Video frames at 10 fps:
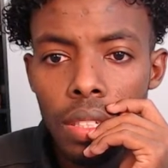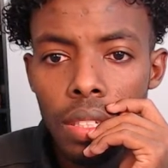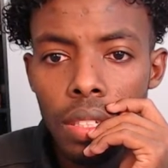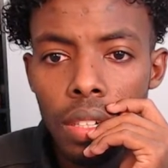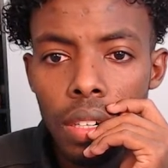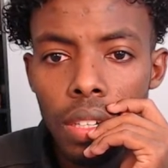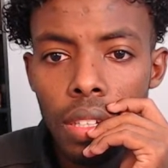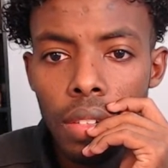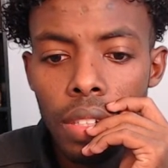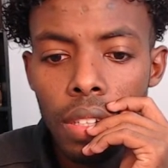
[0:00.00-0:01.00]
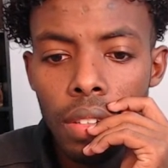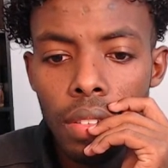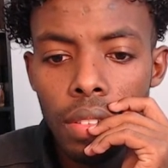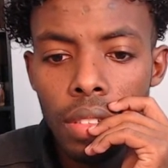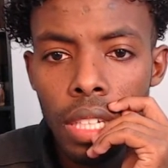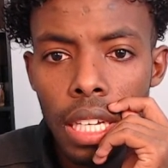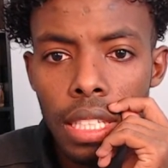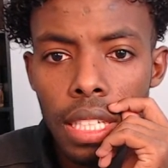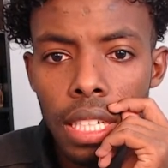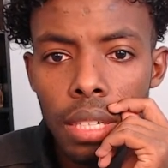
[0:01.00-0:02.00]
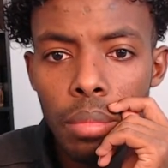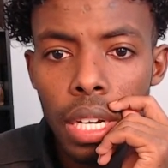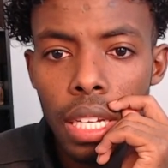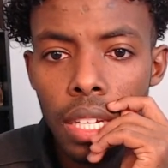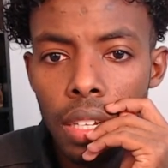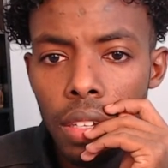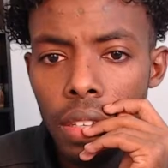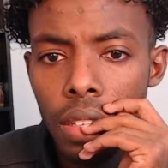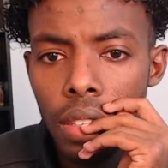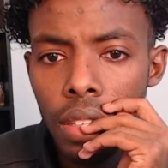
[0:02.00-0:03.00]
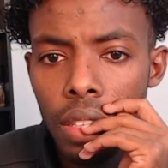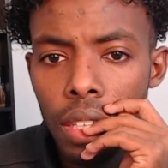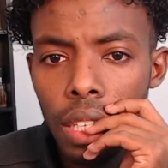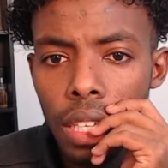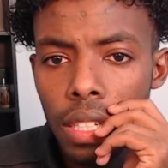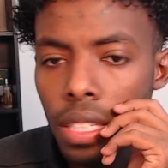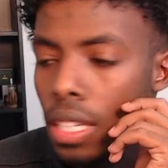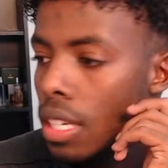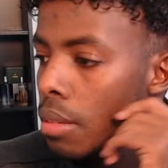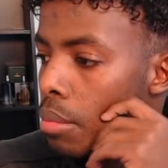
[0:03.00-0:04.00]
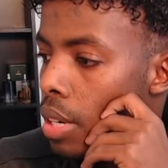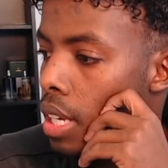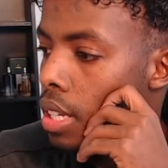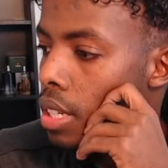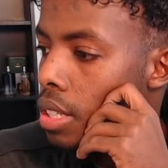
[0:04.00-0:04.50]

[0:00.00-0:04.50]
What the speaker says: All right, here we go. Is it gonna break? Is it gonna break?